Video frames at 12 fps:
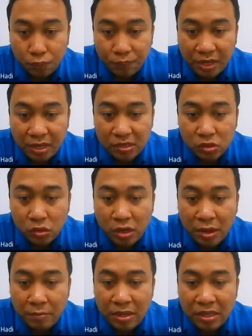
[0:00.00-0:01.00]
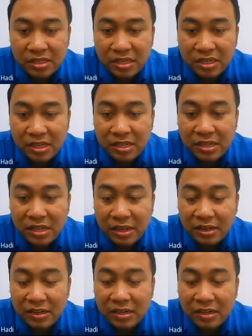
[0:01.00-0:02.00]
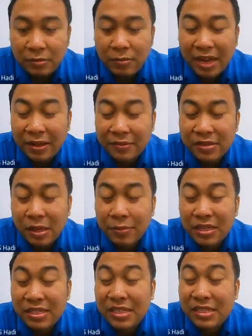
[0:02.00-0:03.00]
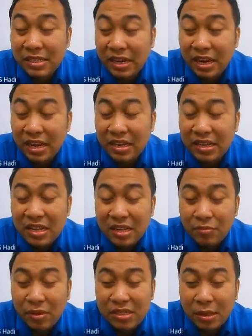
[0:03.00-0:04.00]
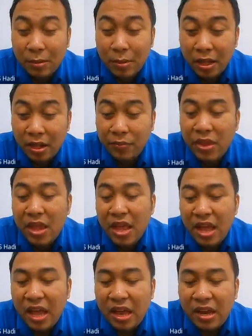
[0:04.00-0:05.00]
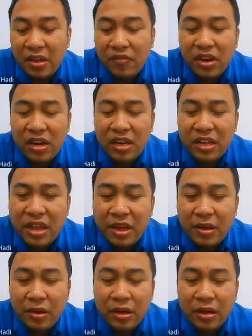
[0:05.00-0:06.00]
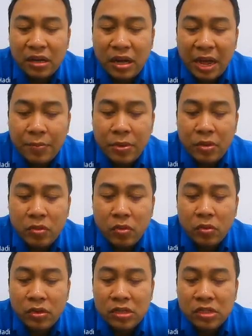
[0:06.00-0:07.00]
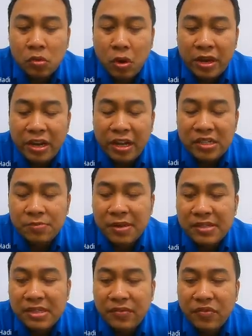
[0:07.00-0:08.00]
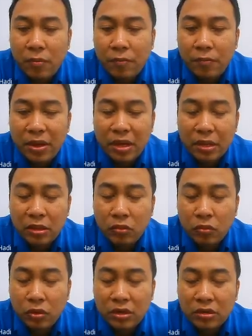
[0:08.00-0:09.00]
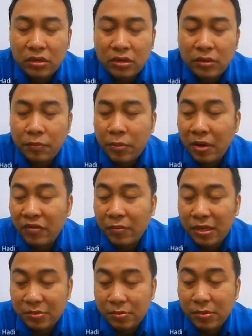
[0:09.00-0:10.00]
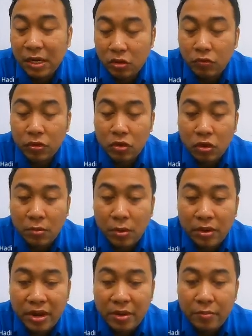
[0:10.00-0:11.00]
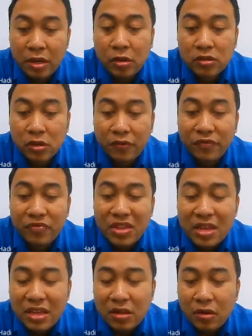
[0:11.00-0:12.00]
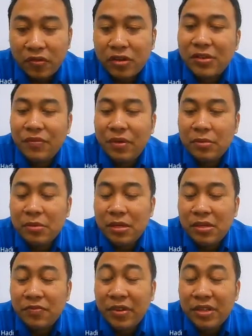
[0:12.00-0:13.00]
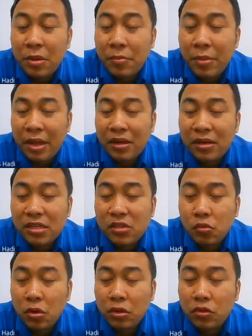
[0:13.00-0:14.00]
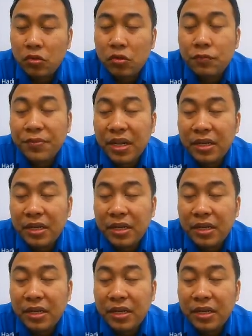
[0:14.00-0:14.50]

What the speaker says: Yeah, so that means it might have some assistance, yeah, might some help, and definitely, IPO is quite expensive compared to the private placement. Later we talk about that because of course, investment bankers want to